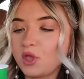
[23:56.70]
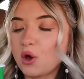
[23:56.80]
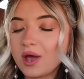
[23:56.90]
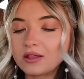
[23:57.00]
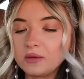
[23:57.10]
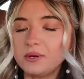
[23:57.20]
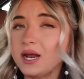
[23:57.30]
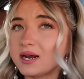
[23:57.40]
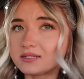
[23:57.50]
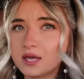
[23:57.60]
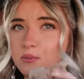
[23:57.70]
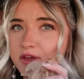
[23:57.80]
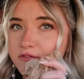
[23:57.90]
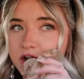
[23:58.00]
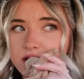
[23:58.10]
Okay, lemonade at
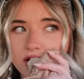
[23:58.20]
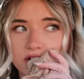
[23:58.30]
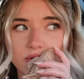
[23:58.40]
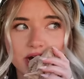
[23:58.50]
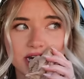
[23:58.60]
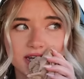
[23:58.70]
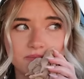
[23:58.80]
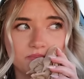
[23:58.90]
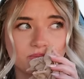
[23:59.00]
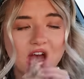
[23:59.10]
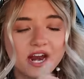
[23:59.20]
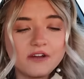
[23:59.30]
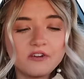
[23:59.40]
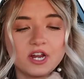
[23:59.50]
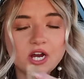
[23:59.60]
Subway, very underrated. I
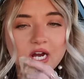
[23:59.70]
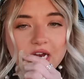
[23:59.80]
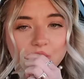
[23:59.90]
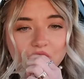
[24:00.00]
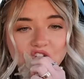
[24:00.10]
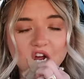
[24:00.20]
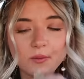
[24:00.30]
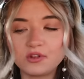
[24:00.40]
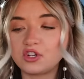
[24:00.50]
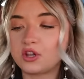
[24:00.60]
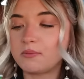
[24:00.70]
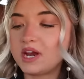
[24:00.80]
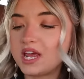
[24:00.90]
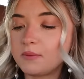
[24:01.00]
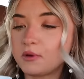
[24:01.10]
never hear anyone talk about their
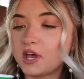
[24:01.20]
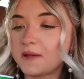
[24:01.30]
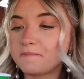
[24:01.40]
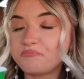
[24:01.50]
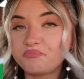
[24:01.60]
lemonade, but